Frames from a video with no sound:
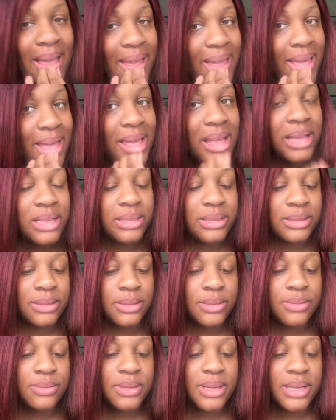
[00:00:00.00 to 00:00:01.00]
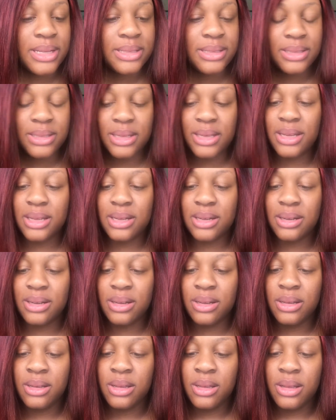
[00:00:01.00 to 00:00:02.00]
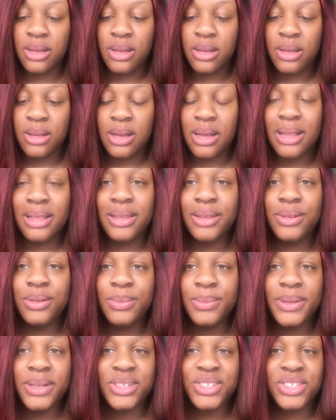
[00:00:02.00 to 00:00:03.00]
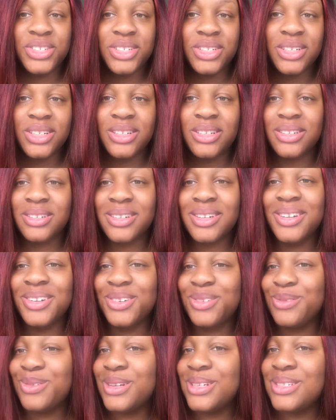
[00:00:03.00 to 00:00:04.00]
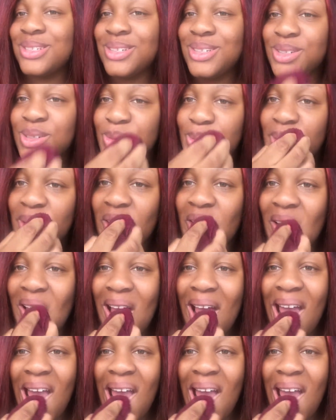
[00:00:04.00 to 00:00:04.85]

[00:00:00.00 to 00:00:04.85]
Yes, no dead skin. A little bit of sugar residue, but